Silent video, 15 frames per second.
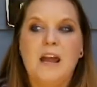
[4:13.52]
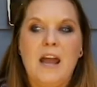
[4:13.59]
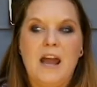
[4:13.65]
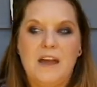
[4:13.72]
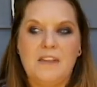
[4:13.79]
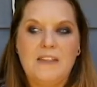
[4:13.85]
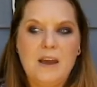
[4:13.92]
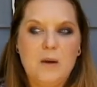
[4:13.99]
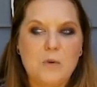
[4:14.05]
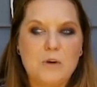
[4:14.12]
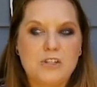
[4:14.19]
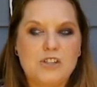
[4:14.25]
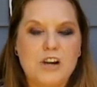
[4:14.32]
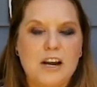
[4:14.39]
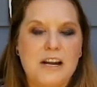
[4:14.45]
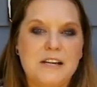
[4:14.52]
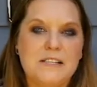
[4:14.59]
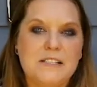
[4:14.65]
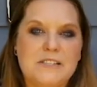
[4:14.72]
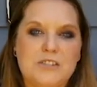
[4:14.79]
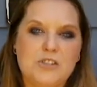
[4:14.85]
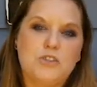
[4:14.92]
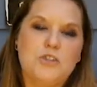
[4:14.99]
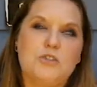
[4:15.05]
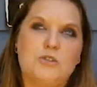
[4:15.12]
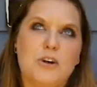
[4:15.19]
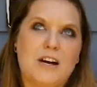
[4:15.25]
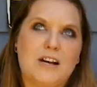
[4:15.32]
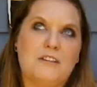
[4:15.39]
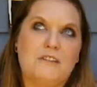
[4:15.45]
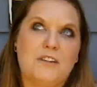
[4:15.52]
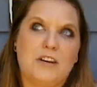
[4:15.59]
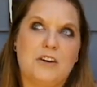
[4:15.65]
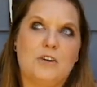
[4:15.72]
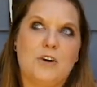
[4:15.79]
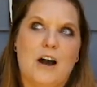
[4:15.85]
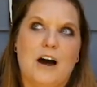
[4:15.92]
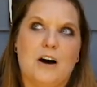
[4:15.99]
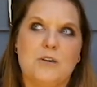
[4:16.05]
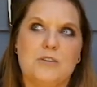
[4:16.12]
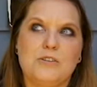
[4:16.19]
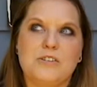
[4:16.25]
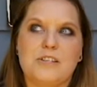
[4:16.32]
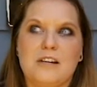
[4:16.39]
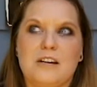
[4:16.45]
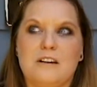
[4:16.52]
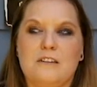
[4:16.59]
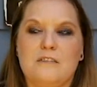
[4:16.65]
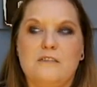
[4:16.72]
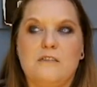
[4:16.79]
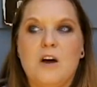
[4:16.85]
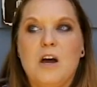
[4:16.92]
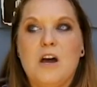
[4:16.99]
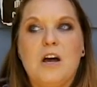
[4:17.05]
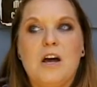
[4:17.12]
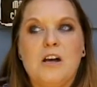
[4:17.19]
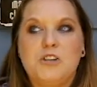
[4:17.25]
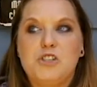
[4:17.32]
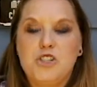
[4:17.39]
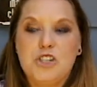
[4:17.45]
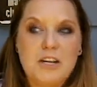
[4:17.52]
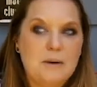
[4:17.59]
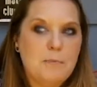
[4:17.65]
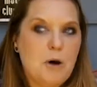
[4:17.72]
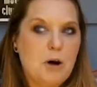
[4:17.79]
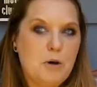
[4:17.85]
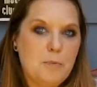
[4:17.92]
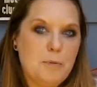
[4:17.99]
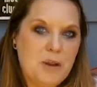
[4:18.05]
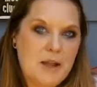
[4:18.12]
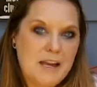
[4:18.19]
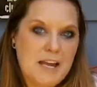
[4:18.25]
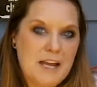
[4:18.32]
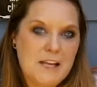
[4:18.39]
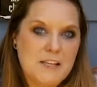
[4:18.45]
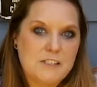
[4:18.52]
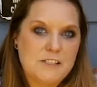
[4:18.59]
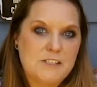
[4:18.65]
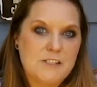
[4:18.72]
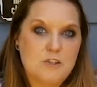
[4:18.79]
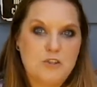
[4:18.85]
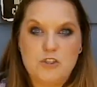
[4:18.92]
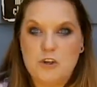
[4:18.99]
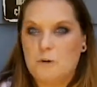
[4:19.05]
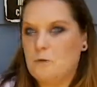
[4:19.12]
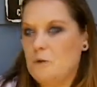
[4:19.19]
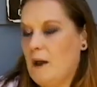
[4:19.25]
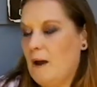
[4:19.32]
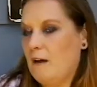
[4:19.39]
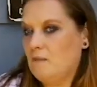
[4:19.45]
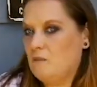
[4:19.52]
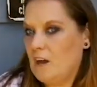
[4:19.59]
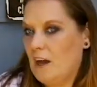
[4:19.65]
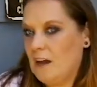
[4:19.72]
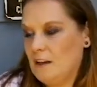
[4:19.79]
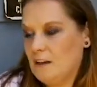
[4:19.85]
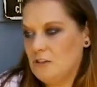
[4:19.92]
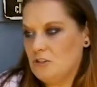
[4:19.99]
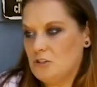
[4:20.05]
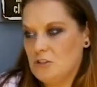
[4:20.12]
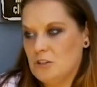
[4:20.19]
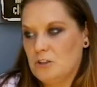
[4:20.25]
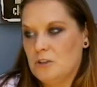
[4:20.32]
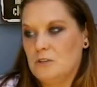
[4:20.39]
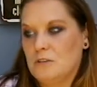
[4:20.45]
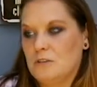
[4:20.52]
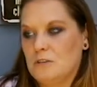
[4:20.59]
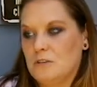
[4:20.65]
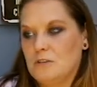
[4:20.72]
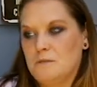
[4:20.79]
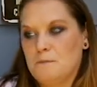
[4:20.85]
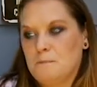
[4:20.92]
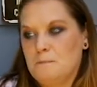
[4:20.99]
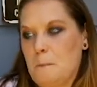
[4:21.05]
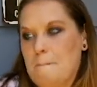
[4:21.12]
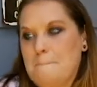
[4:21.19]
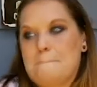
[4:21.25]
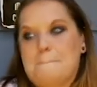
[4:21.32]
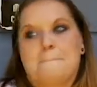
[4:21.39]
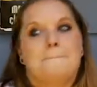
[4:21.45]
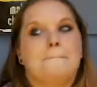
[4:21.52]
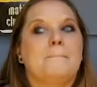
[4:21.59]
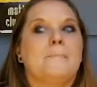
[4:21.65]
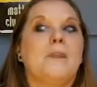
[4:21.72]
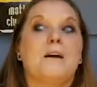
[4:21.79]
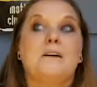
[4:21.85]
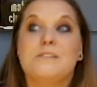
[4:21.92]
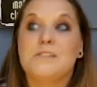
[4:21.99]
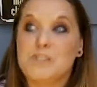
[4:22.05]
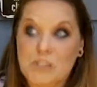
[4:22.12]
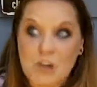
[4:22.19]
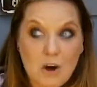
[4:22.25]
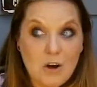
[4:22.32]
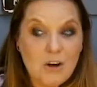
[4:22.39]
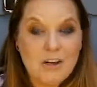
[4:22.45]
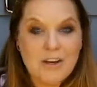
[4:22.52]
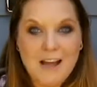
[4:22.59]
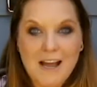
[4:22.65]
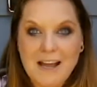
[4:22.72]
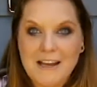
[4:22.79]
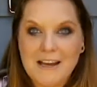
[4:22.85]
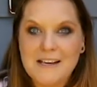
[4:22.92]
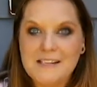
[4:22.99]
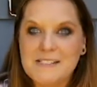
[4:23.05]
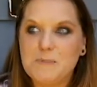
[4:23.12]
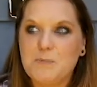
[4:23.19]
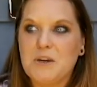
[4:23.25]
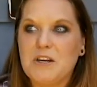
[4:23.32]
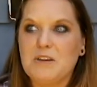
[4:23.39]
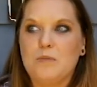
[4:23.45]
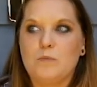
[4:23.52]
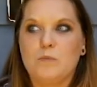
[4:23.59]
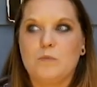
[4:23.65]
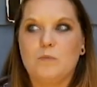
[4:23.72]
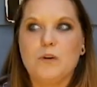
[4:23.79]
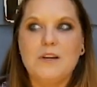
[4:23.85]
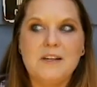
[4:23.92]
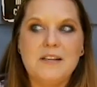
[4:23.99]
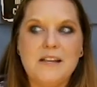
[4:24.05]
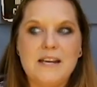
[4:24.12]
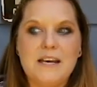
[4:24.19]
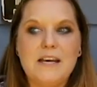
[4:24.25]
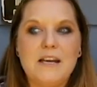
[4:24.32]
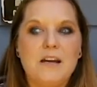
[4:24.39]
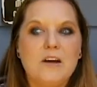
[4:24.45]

And they were trying to kind of figure out if GMO plants don't have that internal song, I guess, but really